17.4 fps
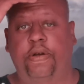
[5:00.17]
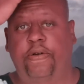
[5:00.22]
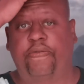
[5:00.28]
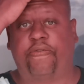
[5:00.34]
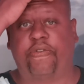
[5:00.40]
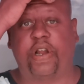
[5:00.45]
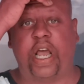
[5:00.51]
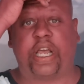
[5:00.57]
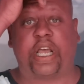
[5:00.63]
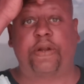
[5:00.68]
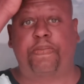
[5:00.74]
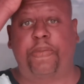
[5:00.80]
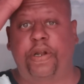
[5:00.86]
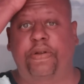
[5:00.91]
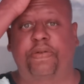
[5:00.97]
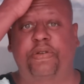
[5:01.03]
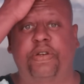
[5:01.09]
I feel like it'd
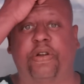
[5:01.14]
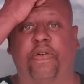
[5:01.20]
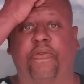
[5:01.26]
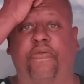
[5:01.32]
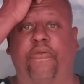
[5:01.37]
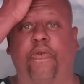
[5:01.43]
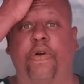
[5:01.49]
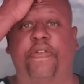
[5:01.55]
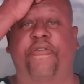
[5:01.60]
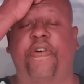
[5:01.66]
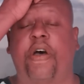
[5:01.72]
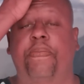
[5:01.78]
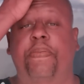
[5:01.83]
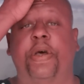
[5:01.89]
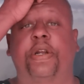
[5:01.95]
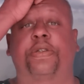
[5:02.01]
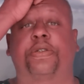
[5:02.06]
been, you know, 45
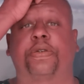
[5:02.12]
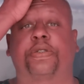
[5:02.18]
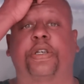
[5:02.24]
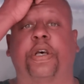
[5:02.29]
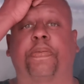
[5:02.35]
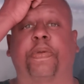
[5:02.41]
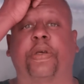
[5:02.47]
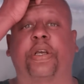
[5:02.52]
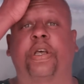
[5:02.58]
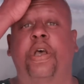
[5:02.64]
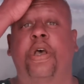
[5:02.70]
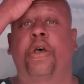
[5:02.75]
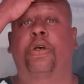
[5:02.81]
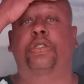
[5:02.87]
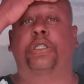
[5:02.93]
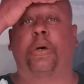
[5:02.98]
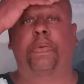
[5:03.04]
minutes or something.
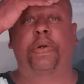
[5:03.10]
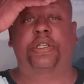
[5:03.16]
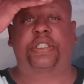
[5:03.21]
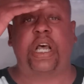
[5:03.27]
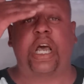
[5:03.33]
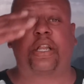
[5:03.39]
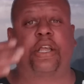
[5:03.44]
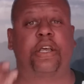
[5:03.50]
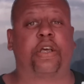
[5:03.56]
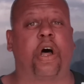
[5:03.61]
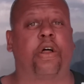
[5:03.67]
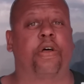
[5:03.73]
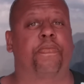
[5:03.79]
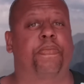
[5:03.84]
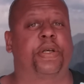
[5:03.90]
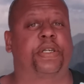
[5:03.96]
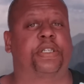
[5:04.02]
So I wouldn't exactly call
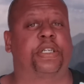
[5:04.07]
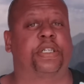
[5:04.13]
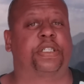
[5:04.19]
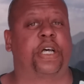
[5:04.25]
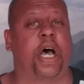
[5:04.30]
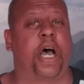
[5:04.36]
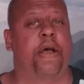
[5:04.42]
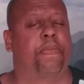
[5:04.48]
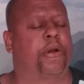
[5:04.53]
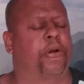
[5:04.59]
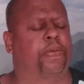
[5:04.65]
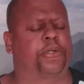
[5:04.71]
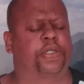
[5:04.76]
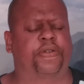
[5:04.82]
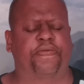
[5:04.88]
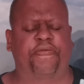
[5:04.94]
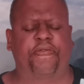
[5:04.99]
it missing time, but it
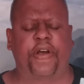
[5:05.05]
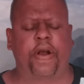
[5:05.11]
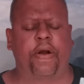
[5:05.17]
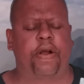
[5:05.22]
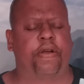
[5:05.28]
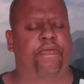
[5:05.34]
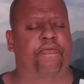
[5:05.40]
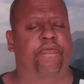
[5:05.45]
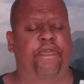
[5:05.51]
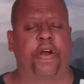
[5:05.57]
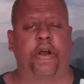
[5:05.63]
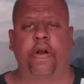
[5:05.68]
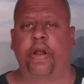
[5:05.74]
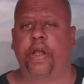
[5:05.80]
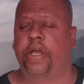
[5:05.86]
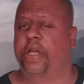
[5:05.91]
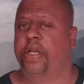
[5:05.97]
was very,
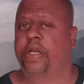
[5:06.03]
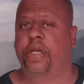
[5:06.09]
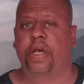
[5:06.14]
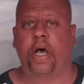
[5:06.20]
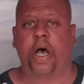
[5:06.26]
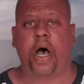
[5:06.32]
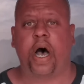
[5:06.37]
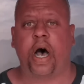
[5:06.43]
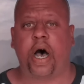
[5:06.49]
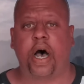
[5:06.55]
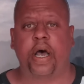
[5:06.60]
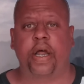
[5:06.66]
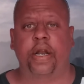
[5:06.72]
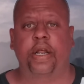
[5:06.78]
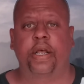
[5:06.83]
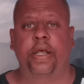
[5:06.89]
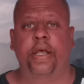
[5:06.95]
very odd.
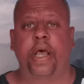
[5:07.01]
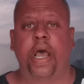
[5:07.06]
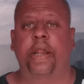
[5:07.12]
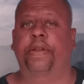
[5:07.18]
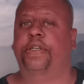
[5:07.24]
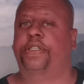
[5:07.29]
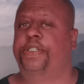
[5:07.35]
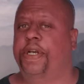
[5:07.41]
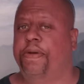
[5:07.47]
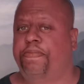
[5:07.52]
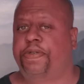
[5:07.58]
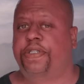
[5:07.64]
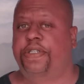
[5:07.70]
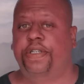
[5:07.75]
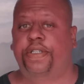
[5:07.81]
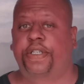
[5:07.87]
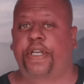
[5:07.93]
And the ships
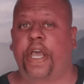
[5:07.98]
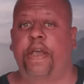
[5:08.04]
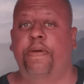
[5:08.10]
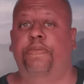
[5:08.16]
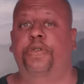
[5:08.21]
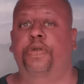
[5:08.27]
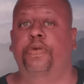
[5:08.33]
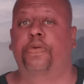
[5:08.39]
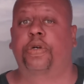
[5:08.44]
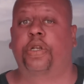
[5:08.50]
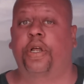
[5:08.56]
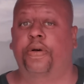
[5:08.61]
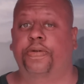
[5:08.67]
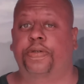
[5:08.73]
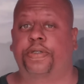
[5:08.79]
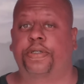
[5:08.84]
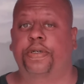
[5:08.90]
just came too
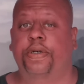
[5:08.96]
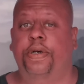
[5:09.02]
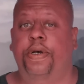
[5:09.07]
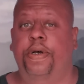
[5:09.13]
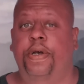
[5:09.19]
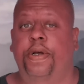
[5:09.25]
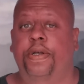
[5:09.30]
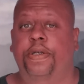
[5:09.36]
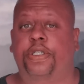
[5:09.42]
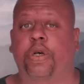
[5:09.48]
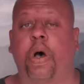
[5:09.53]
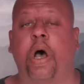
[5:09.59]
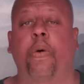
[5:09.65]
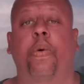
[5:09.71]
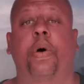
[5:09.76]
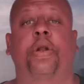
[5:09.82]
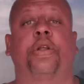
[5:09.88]
close. So
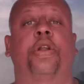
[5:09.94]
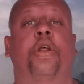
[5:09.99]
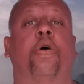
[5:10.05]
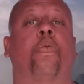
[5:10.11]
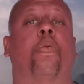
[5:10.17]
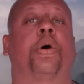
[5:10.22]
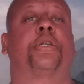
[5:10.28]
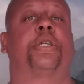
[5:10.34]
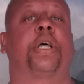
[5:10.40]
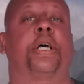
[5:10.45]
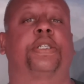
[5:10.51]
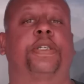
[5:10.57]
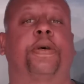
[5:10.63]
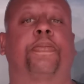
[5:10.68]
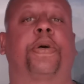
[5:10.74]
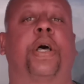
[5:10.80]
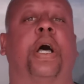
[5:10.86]
I wanted to know what I
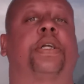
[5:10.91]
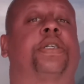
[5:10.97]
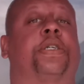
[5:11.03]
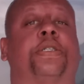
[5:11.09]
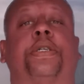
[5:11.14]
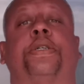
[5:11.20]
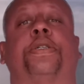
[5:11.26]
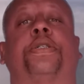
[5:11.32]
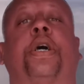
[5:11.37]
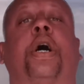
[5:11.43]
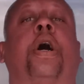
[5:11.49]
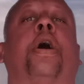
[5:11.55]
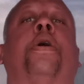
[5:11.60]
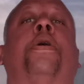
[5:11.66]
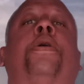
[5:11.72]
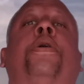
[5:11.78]
subconsciously saw.